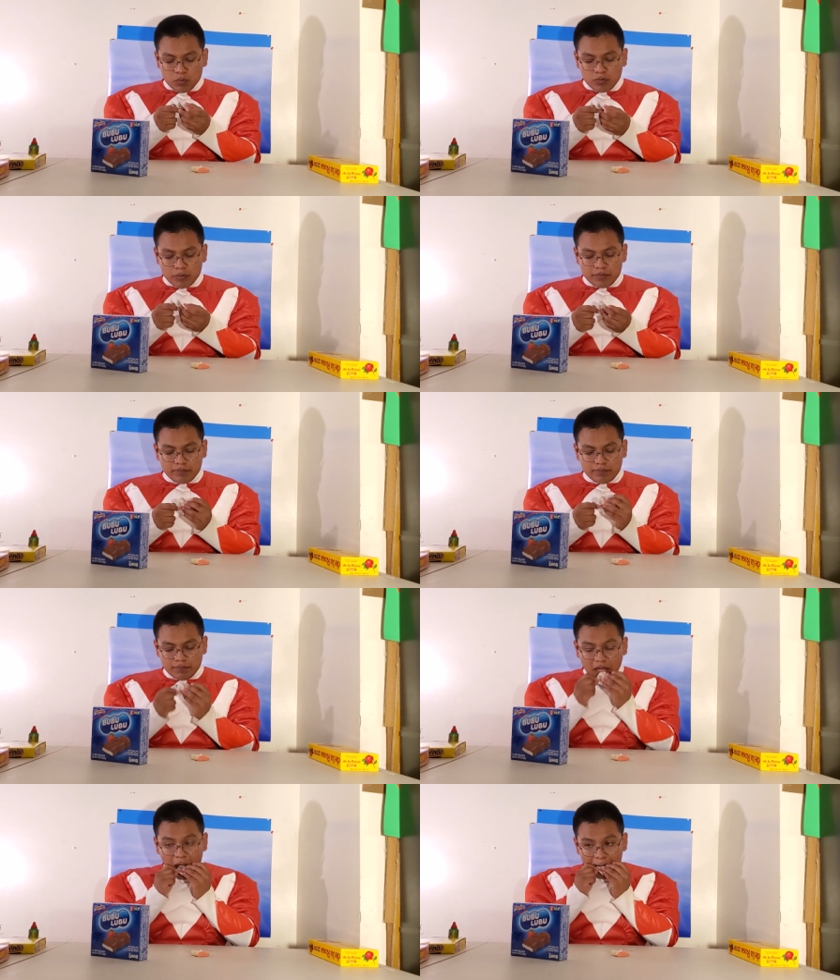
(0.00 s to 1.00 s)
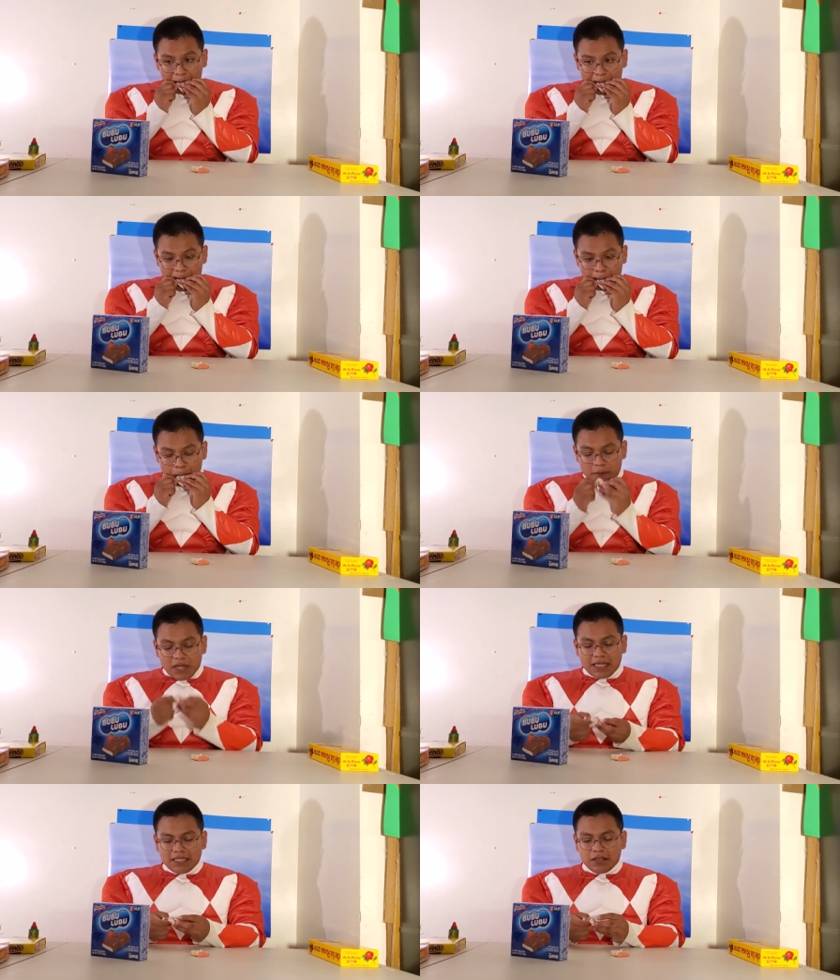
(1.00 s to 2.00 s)
Mm.
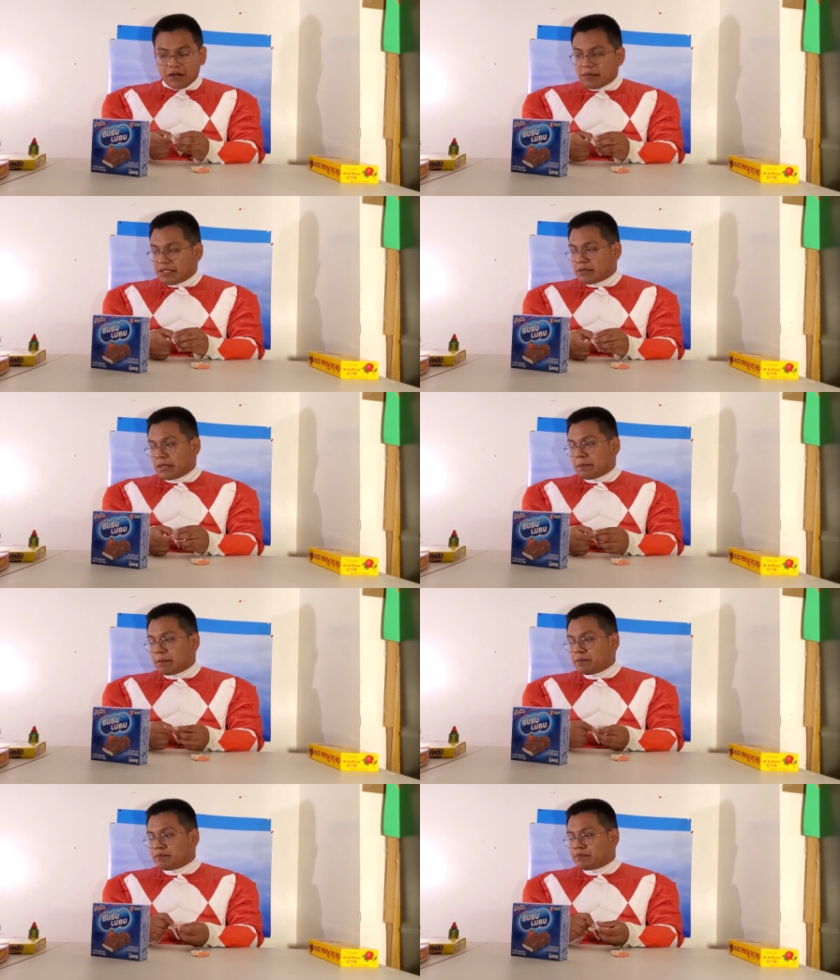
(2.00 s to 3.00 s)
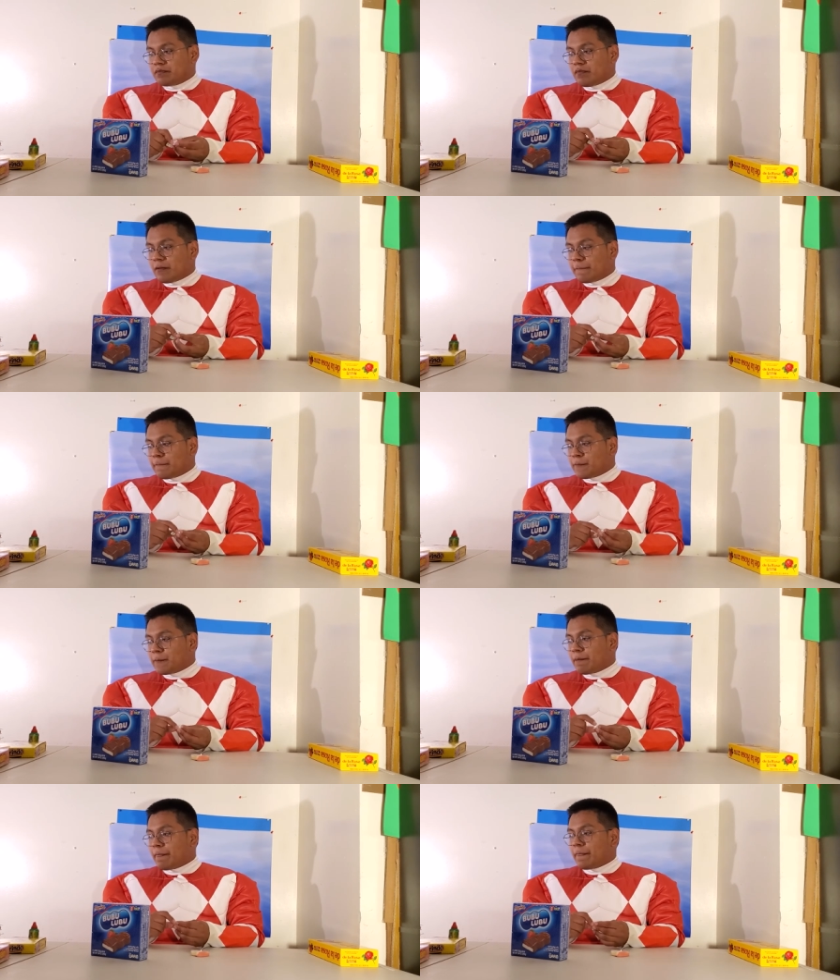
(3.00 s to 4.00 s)
I need the garbage
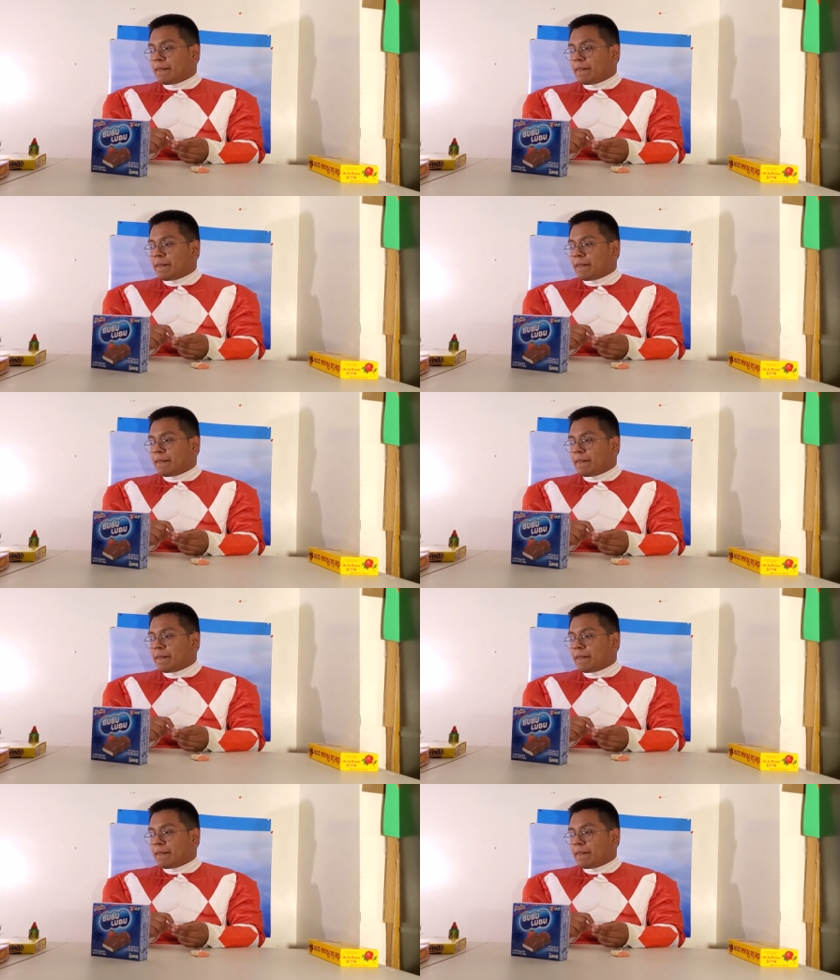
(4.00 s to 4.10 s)
bin.